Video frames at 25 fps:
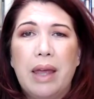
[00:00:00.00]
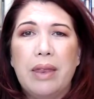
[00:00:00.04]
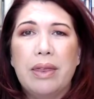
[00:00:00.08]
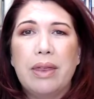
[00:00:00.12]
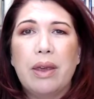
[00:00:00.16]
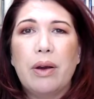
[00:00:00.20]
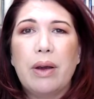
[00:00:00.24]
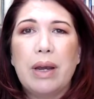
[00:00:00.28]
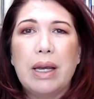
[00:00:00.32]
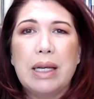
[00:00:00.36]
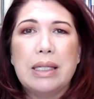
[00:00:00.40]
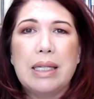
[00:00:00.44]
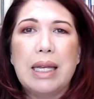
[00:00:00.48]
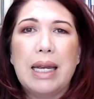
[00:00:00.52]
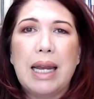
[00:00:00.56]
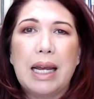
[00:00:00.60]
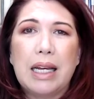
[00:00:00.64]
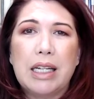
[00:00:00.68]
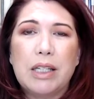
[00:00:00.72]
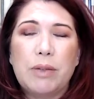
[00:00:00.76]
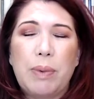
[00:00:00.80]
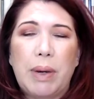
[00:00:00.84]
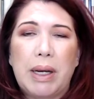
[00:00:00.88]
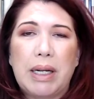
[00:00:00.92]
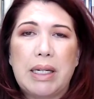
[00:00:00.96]
there is an
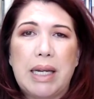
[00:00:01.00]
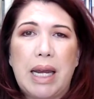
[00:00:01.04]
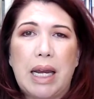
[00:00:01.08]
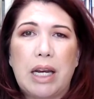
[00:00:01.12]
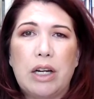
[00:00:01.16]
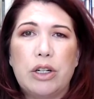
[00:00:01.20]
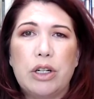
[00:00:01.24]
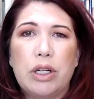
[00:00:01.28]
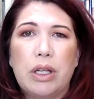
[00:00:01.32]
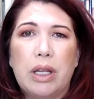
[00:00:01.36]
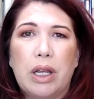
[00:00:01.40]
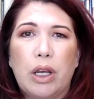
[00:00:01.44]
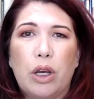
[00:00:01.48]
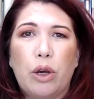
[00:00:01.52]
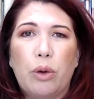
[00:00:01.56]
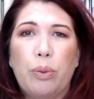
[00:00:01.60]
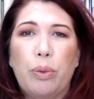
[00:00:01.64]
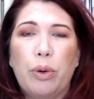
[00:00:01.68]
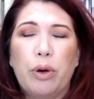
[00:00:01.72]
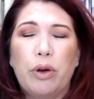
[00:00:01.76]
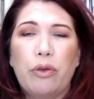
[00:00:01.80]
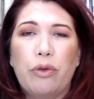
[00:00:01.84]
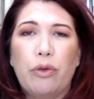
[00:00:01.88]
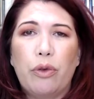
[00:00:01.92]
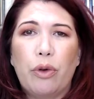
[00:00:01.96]
expectation that you
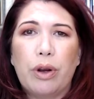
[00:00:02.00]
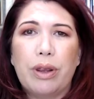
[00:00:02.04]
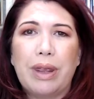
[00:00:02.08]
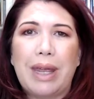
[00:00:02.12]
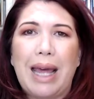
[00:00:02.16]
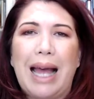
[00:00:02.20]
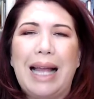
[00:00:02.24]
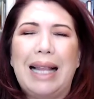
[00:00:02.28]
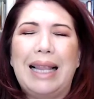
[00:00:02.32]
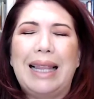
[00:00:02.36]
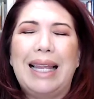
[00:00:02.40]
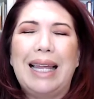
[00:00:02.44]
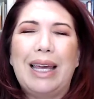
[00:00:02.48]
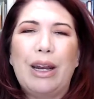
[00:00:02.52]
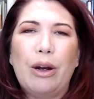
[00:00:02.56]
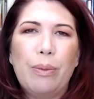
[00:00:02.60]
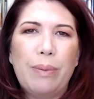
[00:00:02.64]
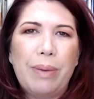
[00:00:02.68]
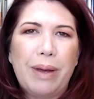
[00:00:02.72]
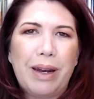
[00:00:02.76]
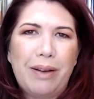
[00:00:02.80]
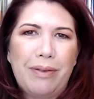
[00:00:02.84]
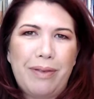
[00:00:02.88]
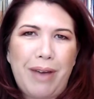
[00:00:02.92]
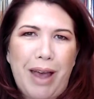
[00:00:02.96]
put forth a little
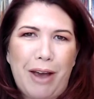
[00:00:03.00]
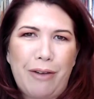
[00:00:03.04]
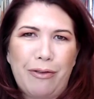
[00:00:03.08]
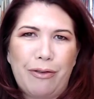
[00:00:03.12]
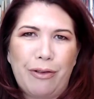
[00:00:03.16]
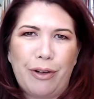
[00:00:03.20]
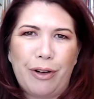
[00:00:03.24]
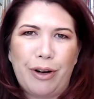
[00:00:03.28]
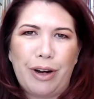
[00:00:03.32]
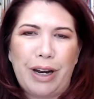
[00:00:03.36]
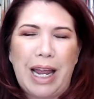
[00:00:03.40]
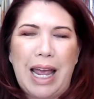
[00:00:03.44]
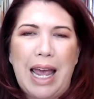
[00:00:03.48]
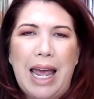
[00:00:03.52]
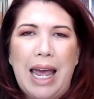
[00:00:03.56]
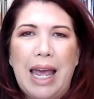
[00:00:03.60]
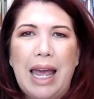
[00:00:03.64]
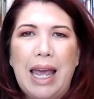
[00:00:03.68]
bit of effort,